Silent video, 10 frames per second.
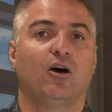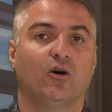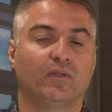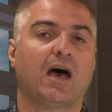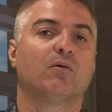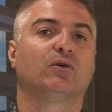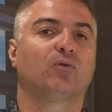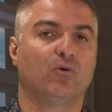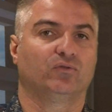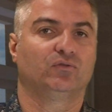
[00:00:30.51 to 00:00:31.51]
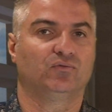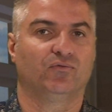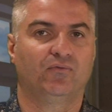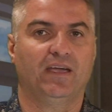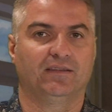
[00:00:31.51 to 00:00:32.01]
on our road to
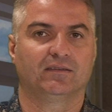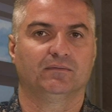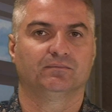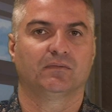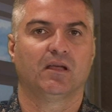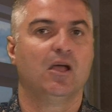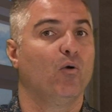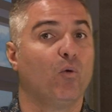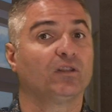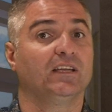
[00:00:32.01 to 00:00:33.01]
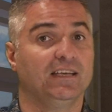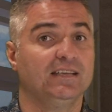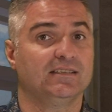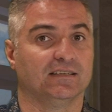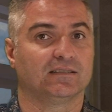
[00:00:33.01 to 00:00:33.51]
faith. What
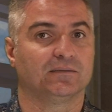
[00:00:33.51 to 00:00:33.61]
is it?